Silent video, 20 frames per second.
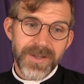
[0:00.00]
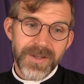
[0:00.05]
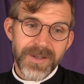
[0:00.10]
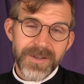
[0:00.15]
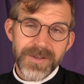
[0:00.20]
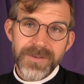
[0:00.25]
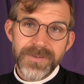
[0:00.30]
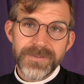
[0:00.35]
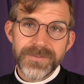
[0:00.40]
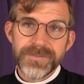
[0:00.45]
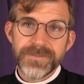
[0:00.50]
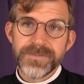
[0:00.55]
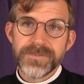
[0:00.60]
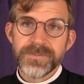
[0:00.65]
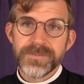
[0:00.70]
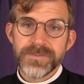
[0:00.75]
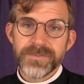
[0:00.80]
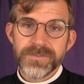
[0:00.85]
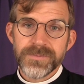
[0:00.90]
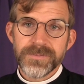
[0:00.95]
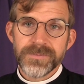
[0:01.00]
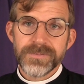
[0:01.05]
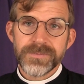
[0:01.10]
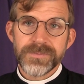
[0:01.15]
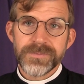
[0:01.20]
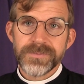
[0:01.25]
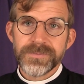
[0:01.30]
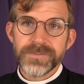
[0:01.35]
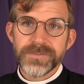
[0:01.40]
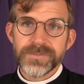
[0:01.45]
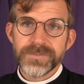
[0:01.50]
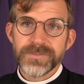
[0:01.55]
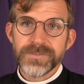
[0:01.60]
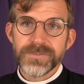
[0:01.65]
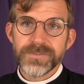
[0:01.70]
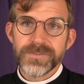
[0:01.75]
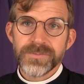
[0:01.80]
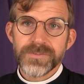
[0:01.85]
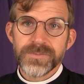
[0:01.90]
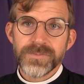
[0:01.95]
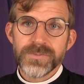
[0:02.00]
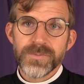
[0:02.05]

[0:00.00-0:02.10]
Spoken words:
Nothing is said.